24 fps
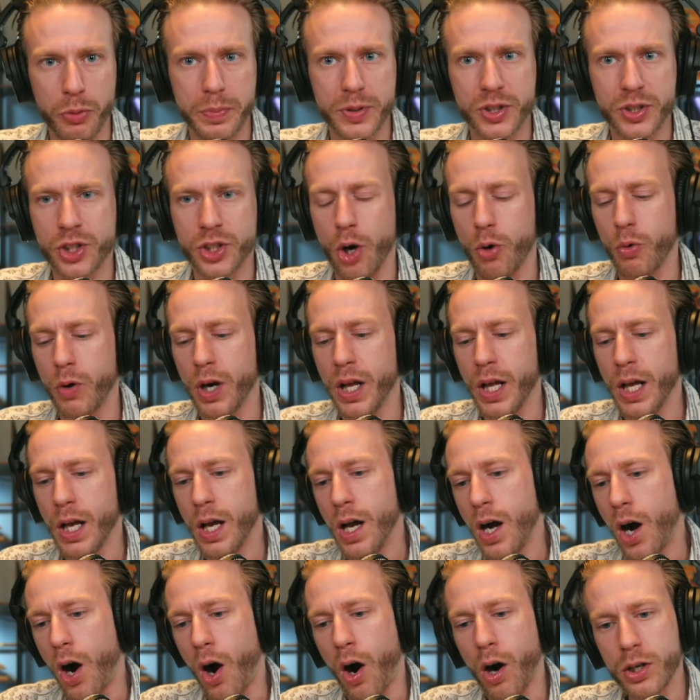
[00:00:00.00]
So
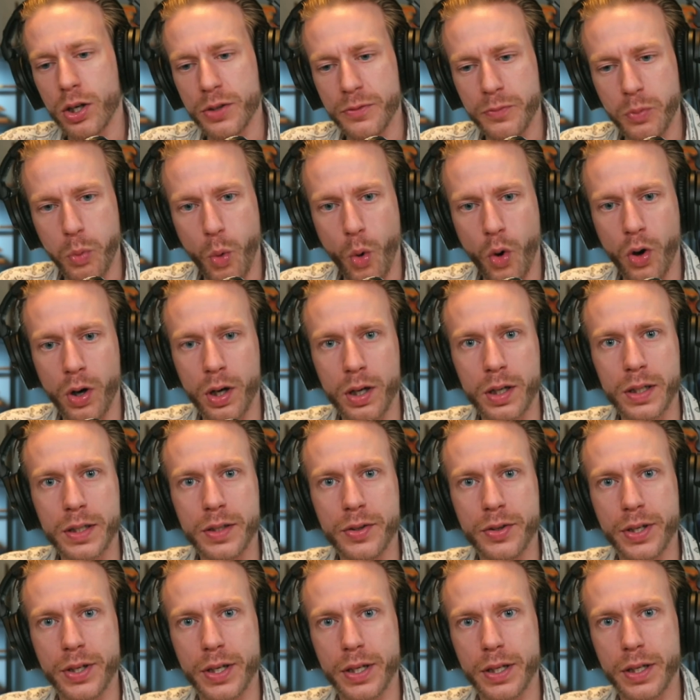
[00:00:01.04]
art of war,
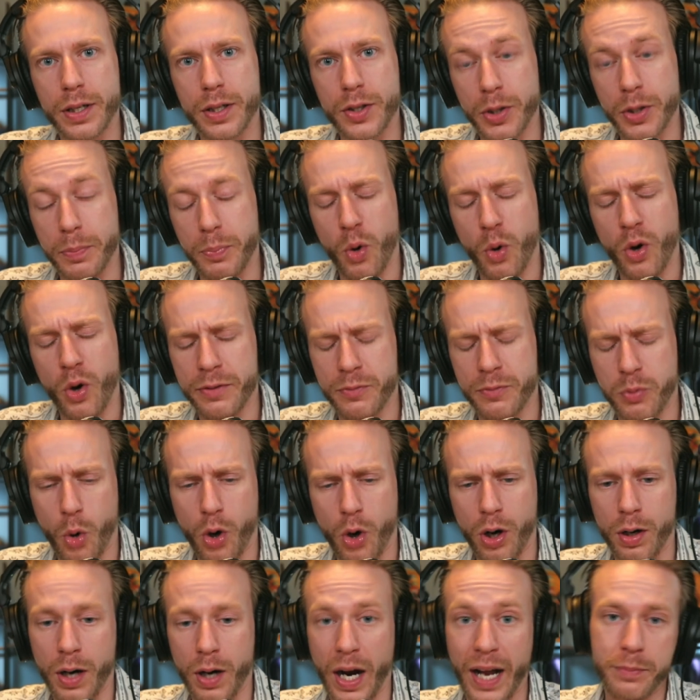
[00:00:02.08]
the point of
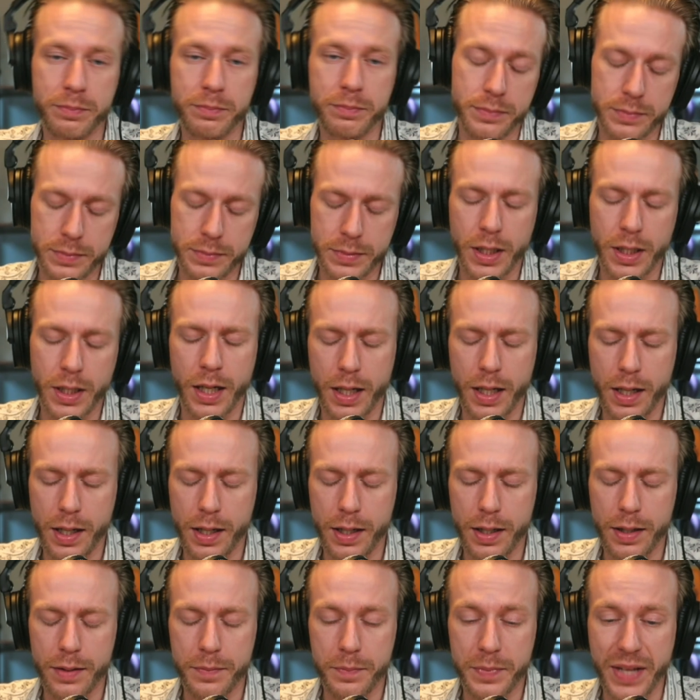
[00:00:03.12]
war,
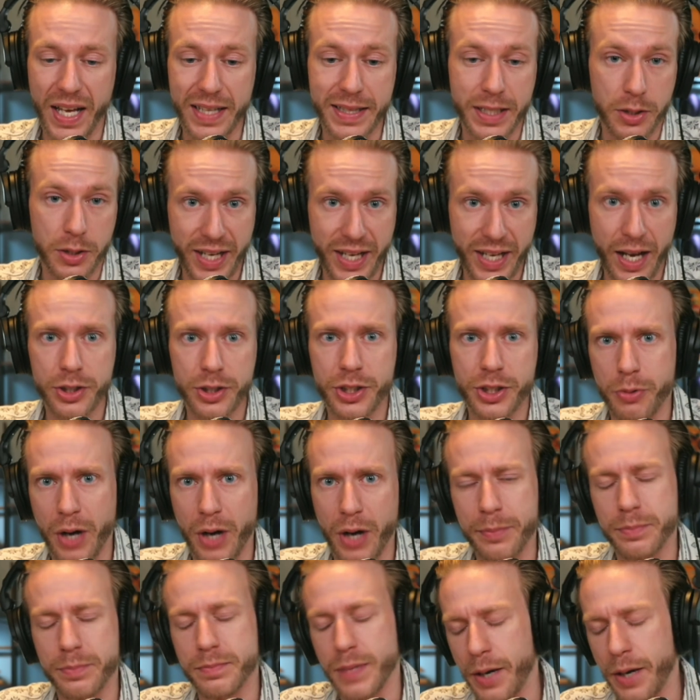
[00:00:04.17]
that they'll tell you,
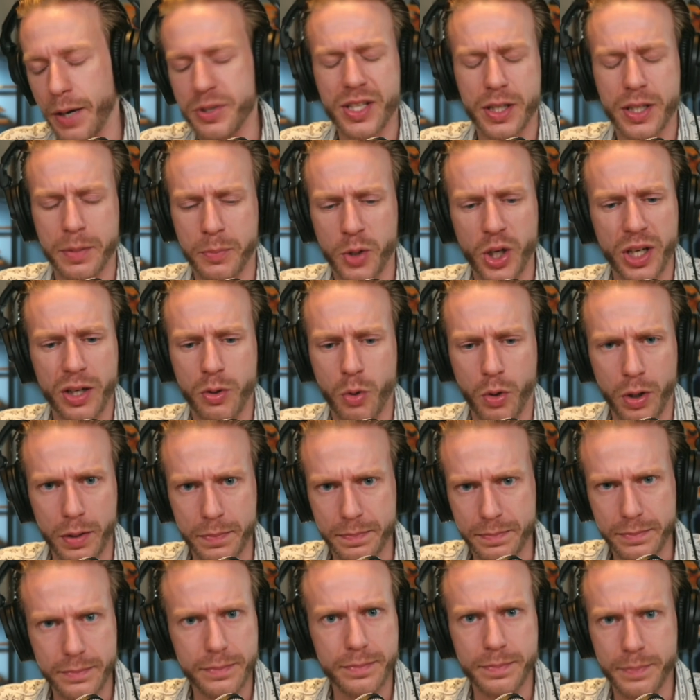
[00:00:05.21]
I was in the Marine Corps,
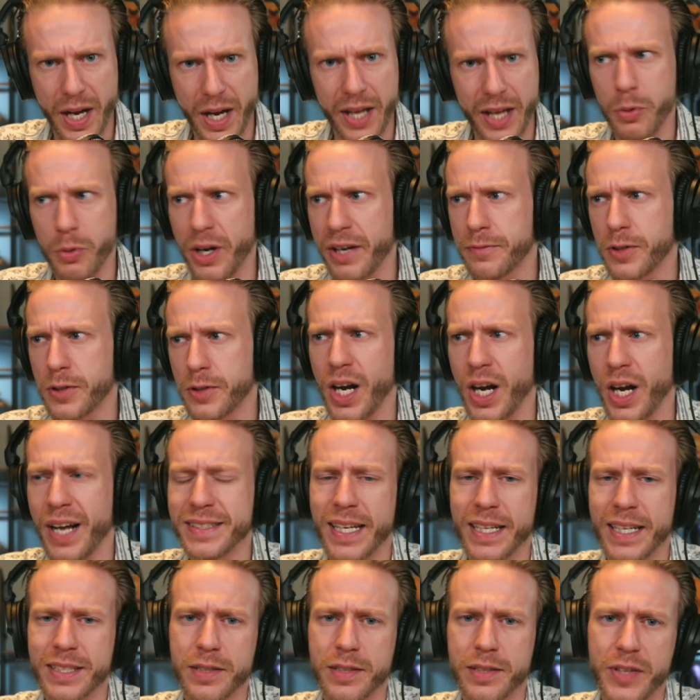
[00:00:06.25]
by the way, for
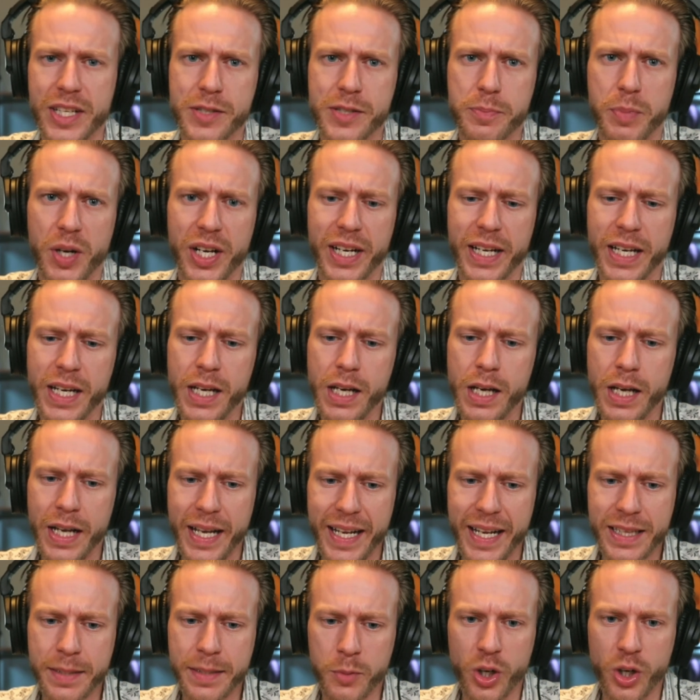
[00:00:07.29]
context of this, but
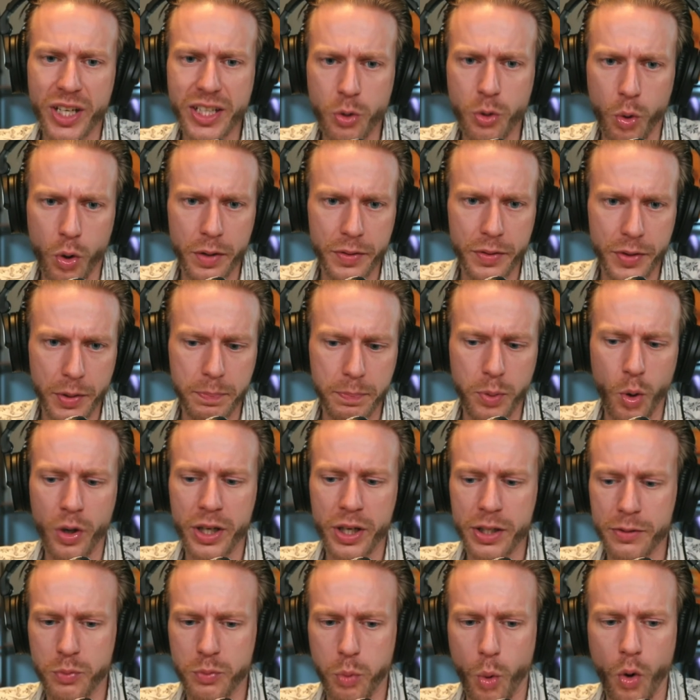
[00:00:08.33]
in the Marine Corps, the point
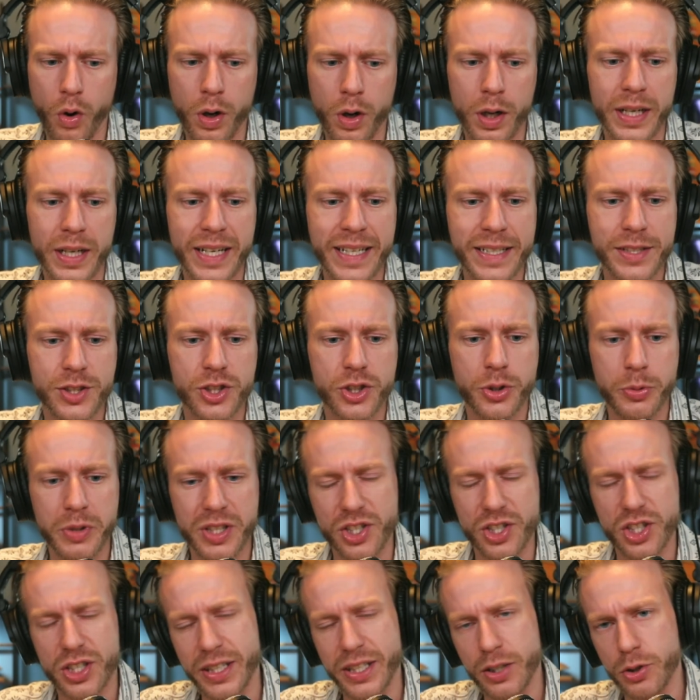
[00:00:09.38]
of war is to
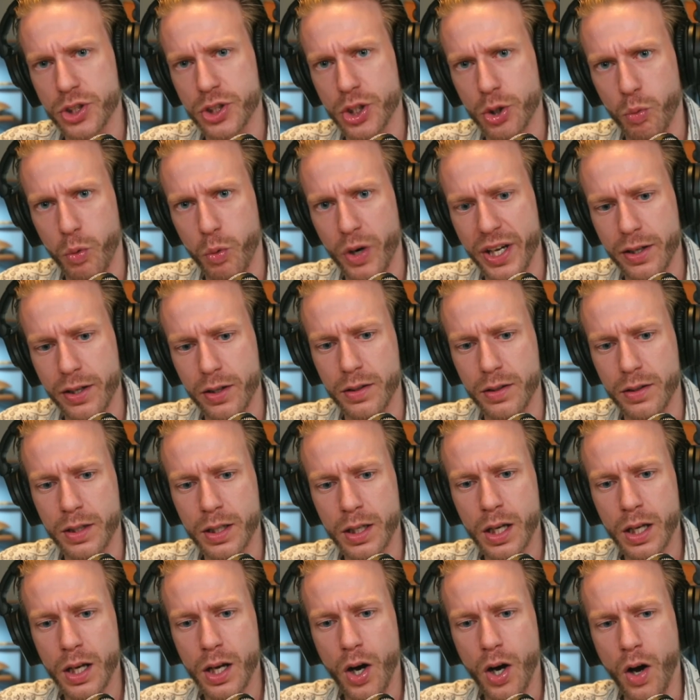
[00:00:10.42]
instill your will
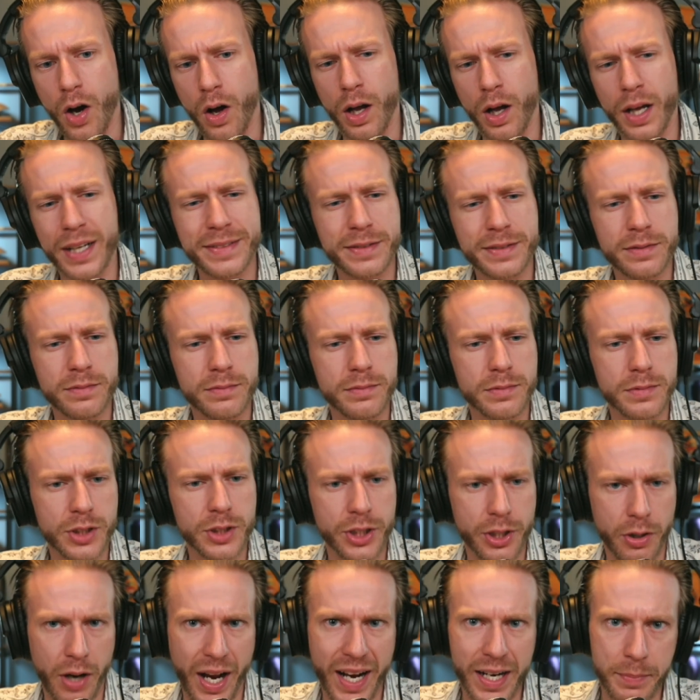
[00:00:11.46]
on
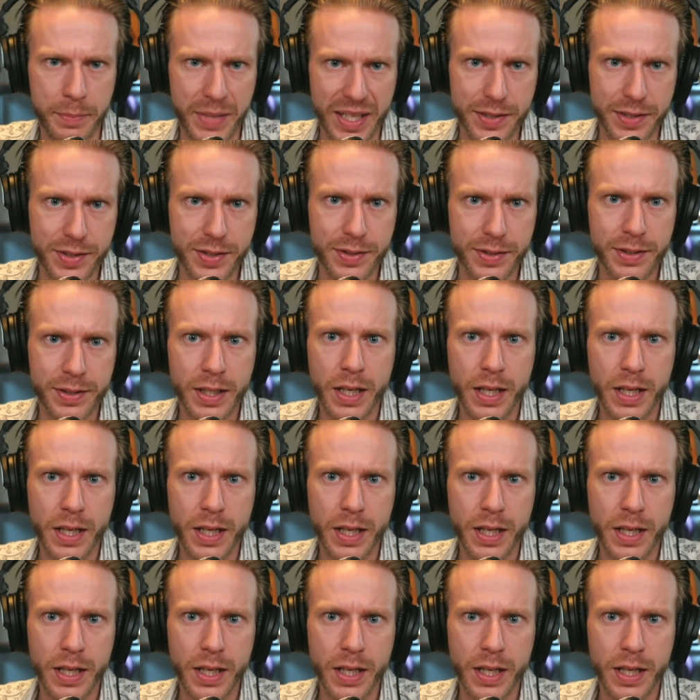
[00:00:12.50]
your enemies.